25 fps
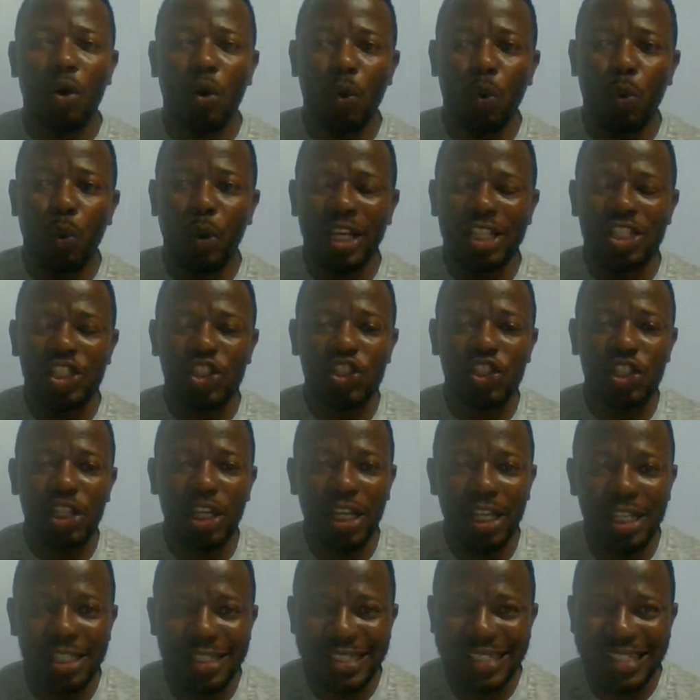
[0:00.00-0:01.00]
which
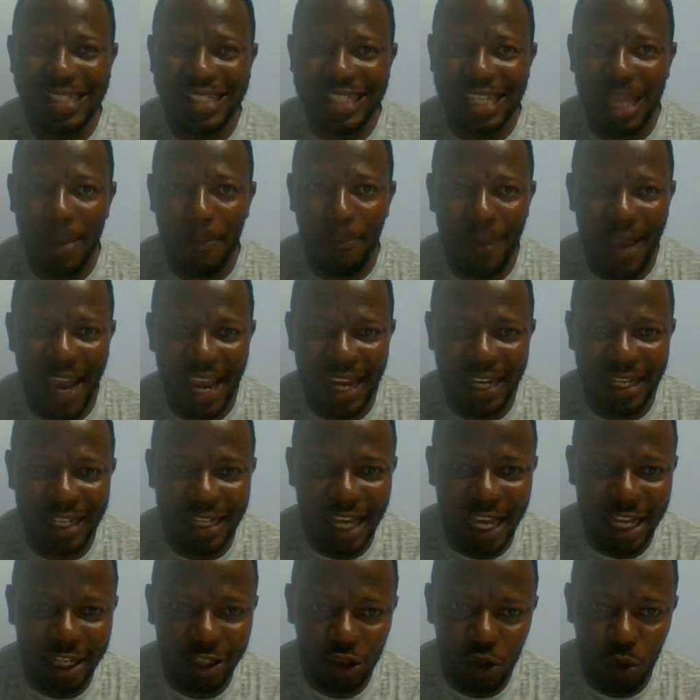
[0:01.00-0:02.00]
is
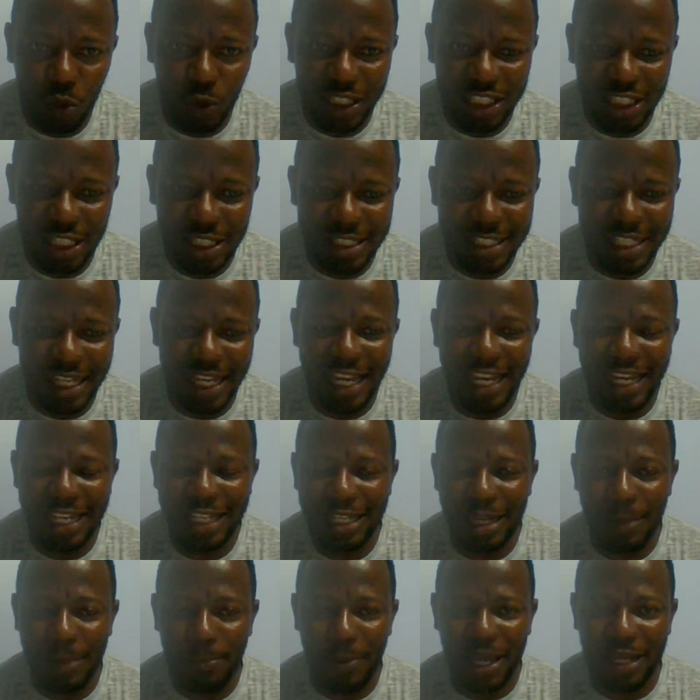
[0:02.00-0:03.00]
dependent, which is
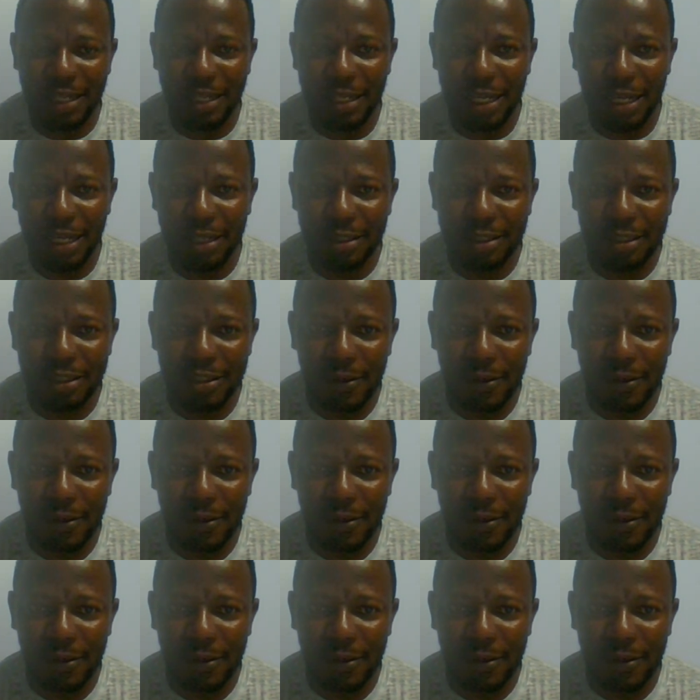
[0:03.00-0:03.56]
independent.